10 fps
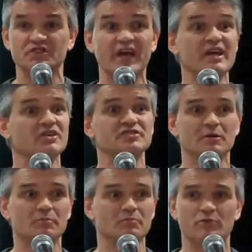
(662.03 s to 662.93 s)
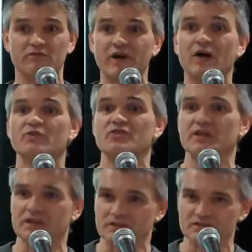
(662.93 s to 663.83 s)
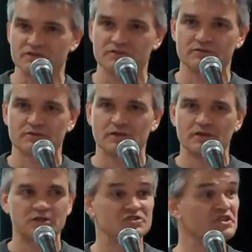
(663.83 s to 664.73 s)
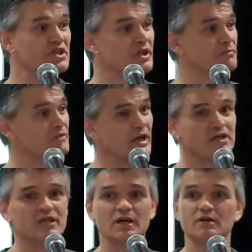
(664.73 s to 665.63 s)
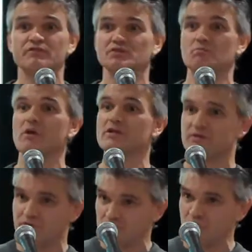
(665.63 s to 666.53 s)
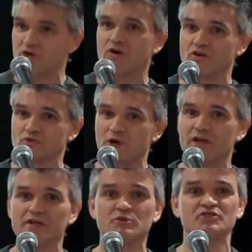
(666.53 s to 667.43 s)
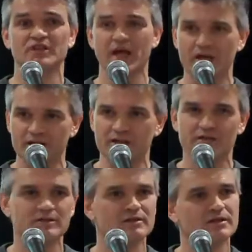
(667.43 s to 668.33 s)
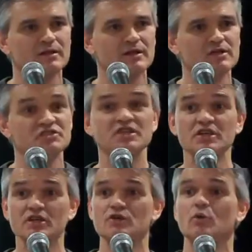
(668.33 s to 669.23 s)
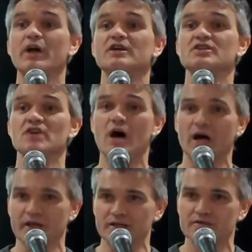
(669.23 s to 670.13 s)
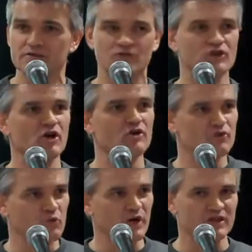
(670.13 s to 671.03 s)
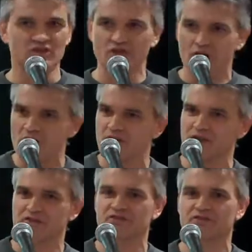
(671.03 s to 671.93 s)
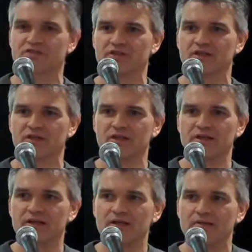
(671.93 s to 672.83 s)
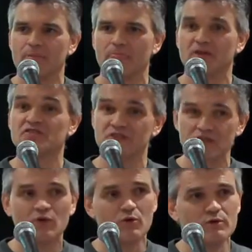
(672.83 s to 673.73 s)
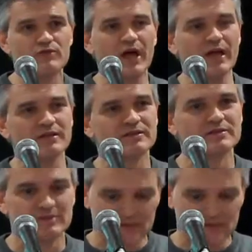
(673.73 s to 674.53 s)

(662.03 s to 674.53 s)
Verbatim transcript: saying some profound things, seeing him taking care of his mother from the cross while he was in agony, seeing the way he died, the earthquake, the darkness, seeing all of that.